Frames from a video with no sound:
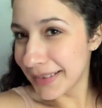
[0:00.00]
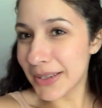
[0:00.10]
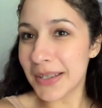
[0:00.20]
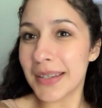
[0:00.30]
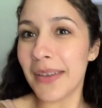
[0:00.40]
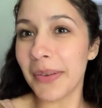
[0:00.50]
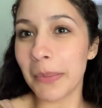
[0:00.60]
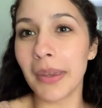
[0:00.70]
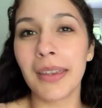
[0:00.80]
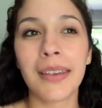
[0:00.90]
She's sniffing
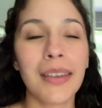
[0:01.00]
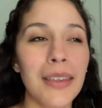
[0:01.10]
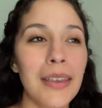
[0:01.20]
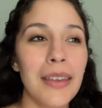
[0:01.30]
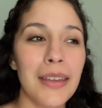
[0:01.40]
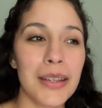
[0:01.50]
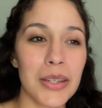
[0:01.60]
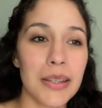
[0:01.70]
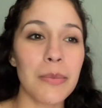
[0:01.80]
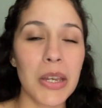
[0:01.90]
me.
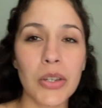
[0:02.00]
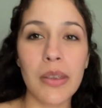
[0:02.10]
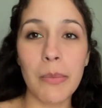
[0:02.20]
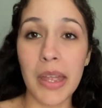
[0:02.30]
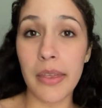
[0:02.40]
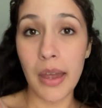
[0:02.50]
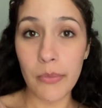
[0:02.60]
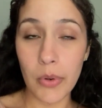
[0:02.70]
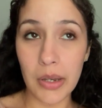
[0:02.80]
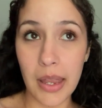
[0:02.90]
Just to make sure that my
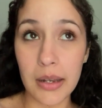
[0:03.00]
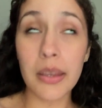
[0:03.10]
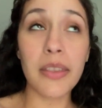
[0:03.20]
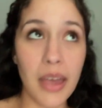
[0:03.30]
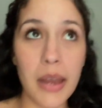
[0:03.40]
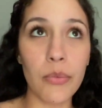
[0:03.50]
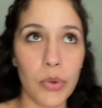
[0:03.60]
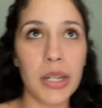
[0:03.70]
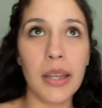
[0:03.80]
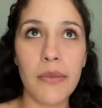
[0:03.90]
thyroid
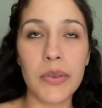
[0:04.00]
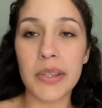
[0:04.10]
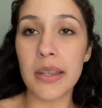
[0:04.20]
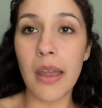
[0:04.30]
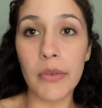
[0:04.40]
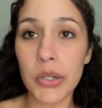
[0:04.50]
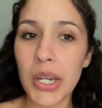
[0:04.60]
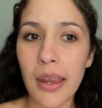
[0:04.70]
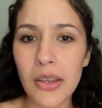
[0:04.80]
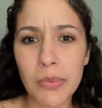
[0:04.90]
thyroid levels never
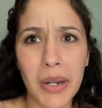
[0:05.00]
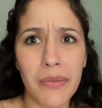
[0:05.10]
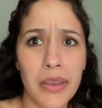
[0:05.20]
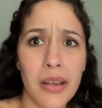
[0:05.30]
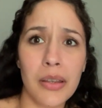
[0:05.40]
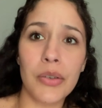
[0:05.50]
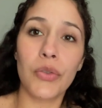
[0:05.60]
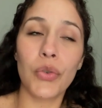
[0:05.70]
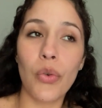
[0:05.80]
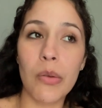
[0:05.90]
change, but everything
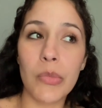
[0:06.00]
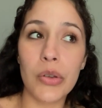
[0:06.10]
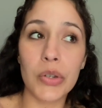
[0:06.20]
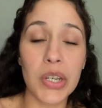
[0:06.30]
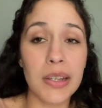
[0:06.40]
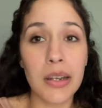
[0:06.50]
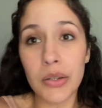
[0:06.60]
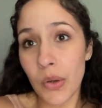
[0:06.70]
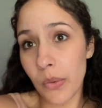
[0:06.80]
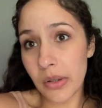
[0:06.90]
looks normal. She said
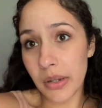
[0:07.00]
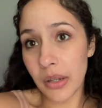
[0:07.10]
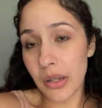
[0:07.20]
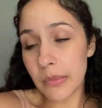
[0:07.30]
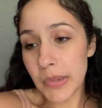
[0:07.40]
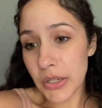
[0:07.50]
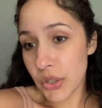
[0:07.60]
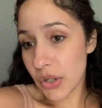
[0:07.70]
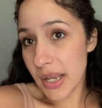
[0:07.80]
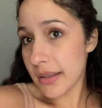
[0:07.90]
it totally could be
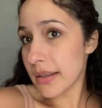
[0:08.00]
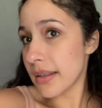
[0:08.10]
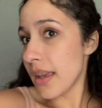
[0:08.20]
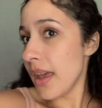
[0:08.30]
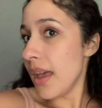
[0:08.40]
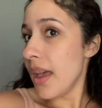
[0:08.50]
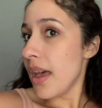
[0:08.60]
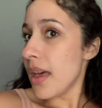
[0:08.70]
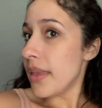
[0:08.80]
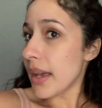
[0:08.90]
stress
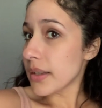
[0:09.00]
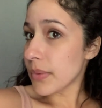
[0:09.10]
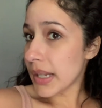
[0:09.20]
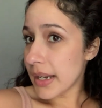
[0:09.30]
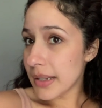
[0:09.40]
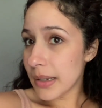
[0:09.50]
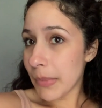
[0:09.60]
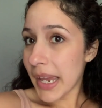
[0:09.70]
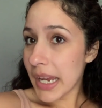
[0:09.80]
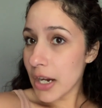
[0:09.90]
that's related to
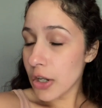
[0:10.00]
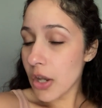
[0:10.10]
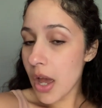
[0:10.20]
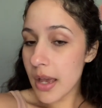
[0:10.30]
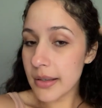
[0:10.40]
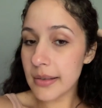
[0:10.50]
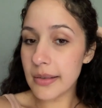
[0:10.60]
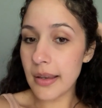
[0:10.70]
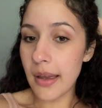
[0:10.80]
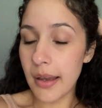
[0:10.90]
my hair
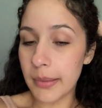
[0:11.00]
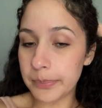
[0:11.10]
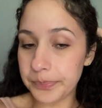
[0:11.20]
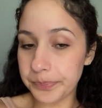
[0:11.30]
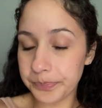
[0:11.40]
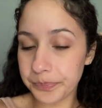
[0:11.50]
loss. Um,